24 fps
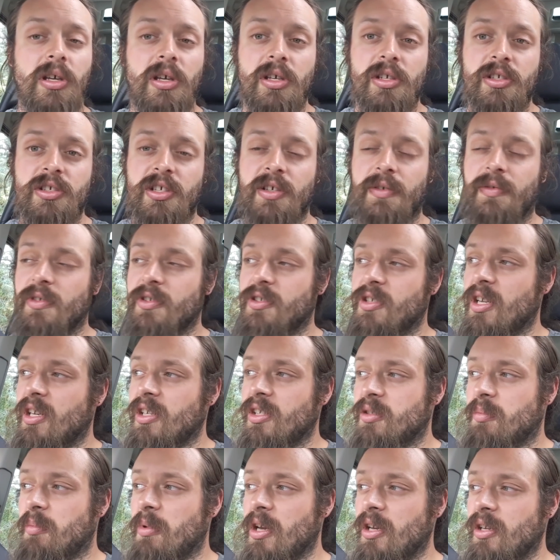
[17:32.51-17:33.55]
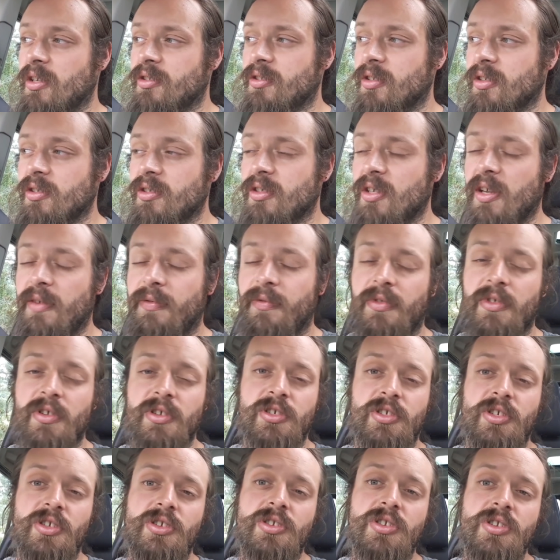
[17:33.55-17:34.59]
See if there's any spaces. If
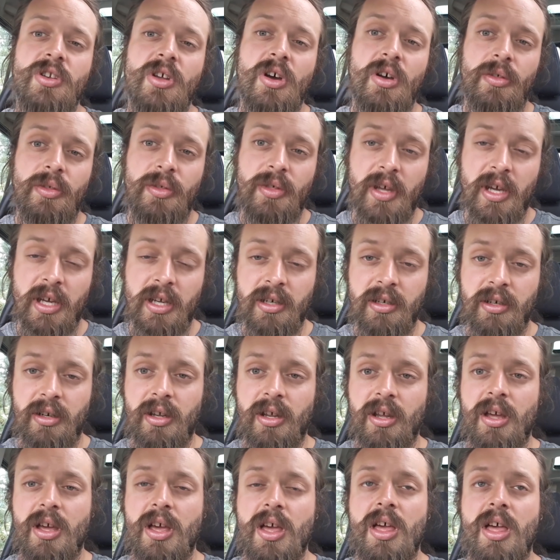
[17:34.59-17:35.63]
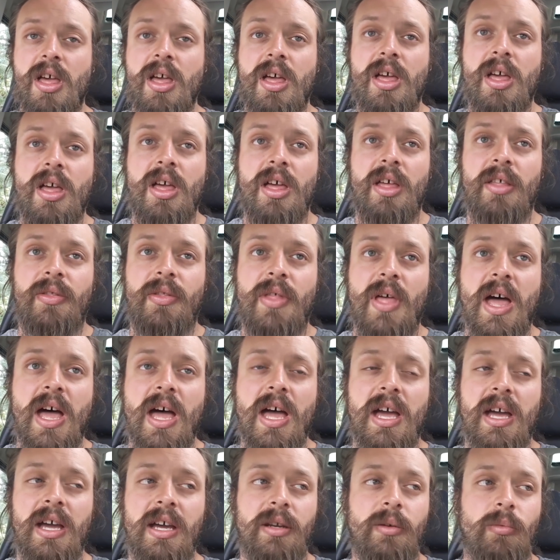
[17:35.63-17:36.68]
there's nothing,
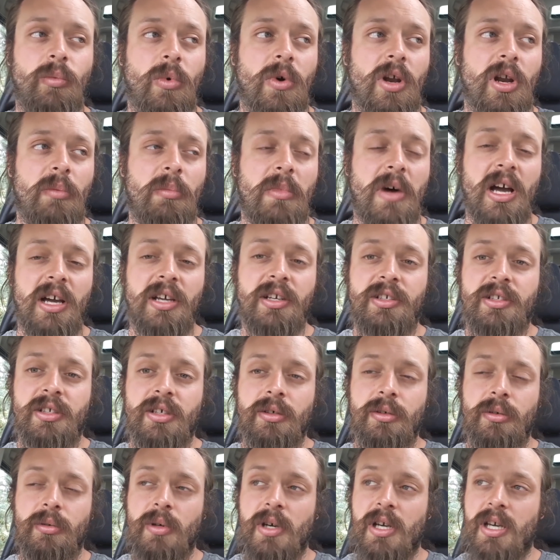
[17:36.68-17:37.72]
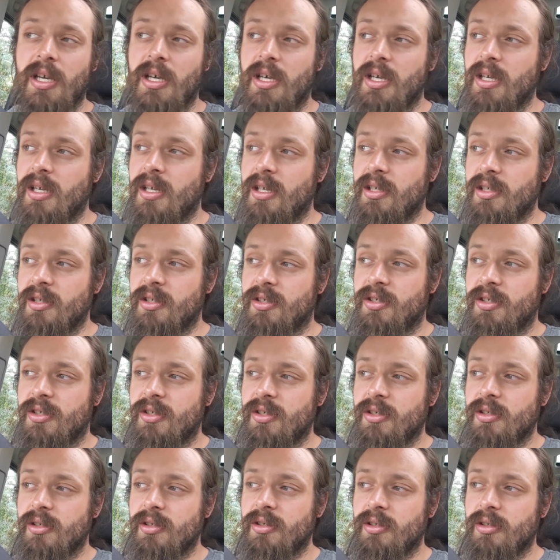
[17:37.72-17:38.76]
then what I might do
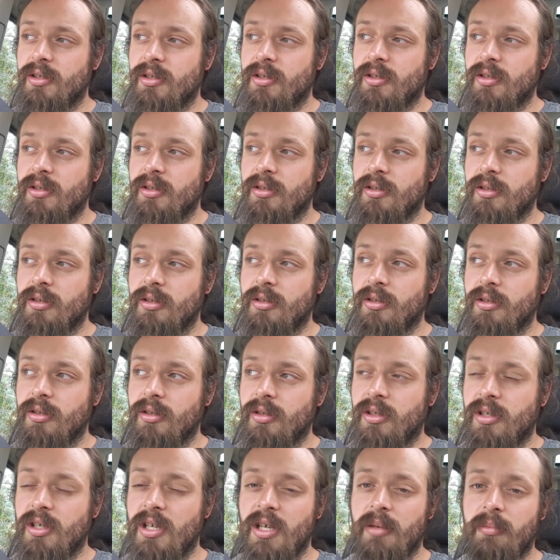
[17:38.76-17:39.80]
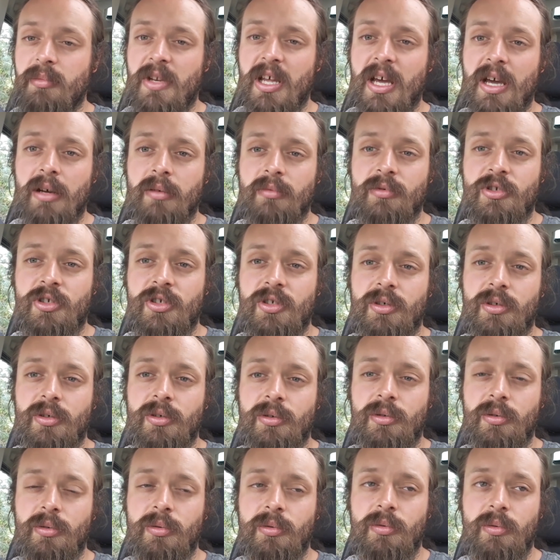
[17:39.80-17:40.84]
is nip down
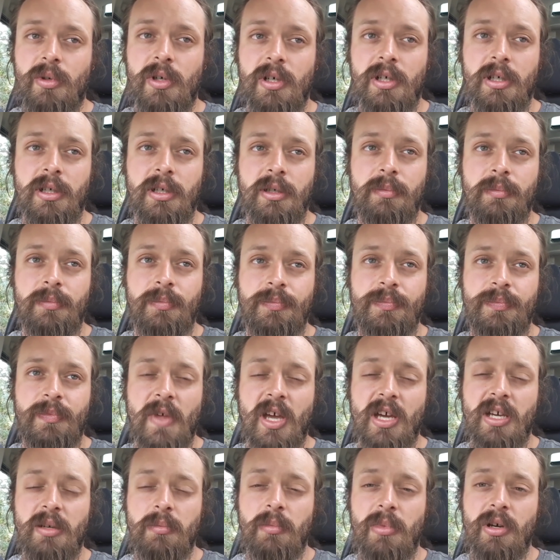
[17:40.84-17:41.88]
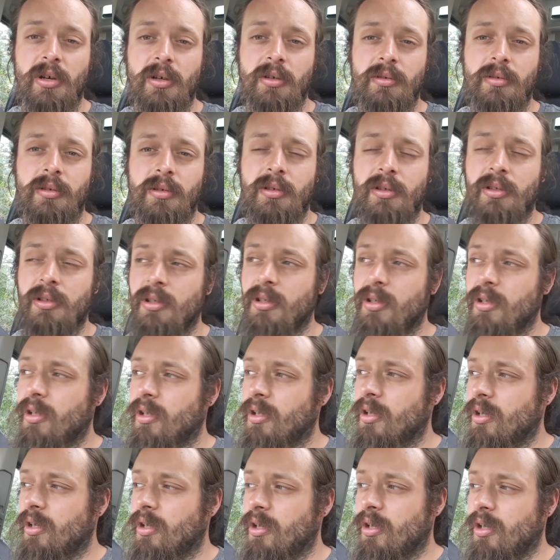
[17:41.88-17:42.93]
to Hayburn
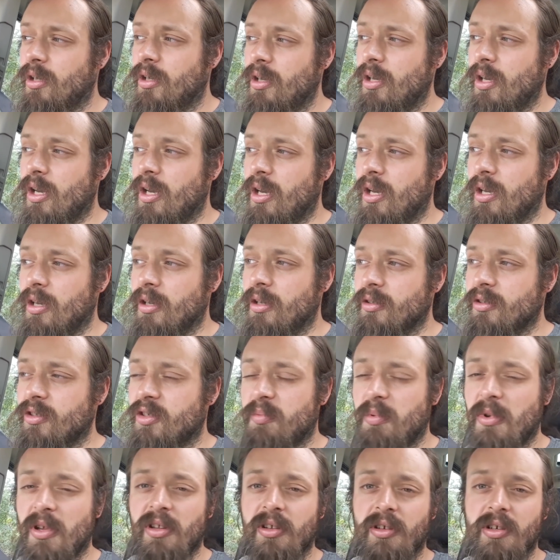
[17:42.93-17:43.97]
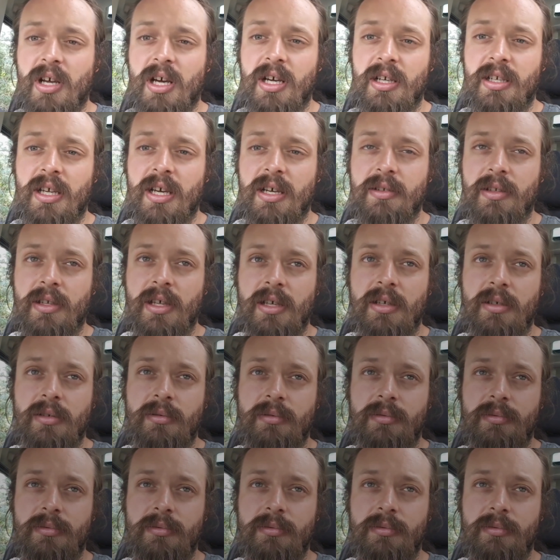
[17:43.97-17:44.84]
and spend the night down there.